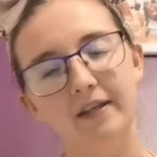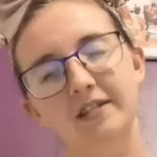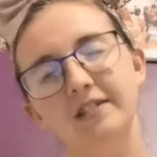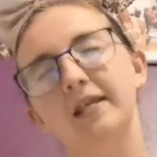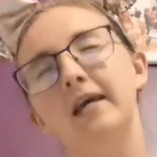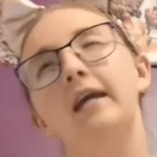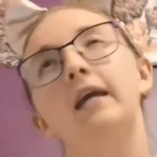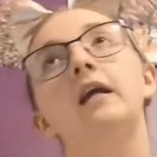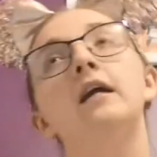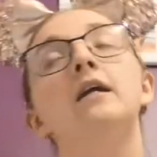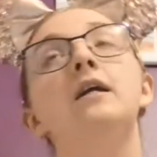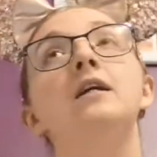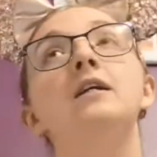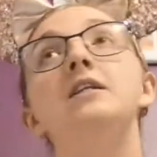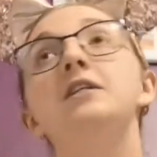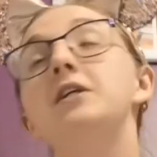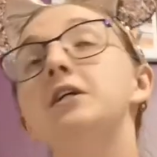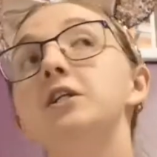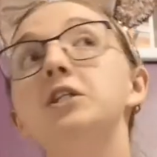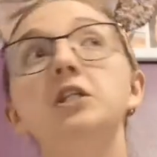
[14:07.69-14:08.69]
There's
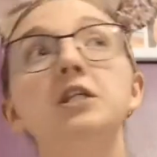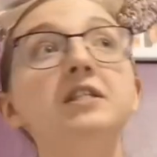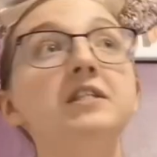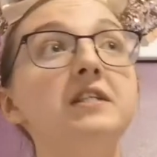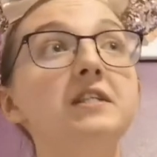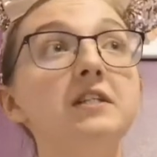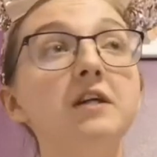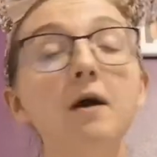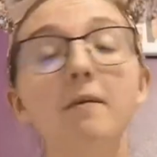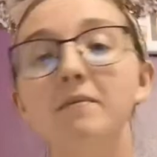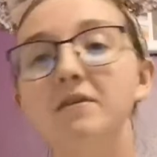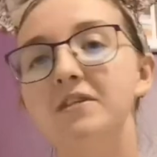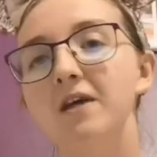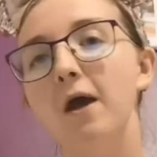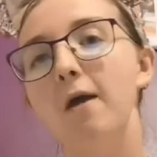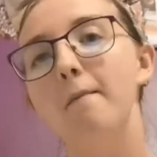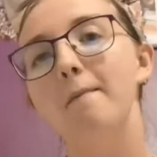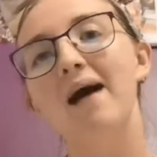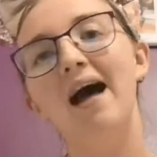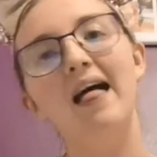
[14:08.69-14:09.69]
Duchess and Thomas
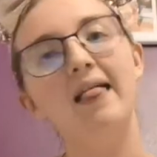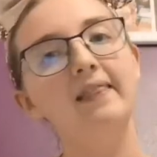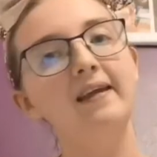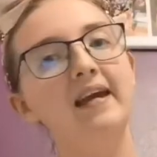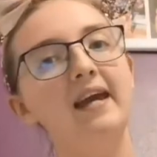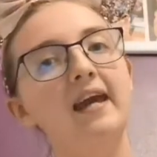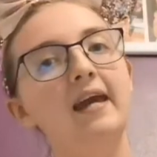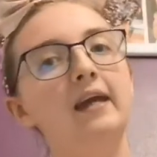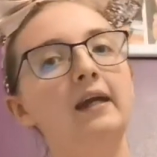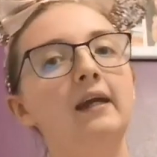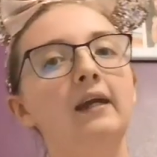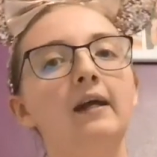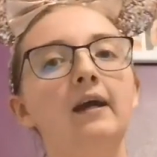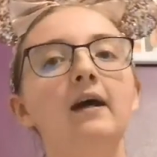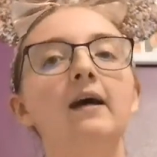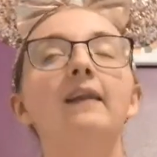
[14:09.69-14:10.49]
O'Malley,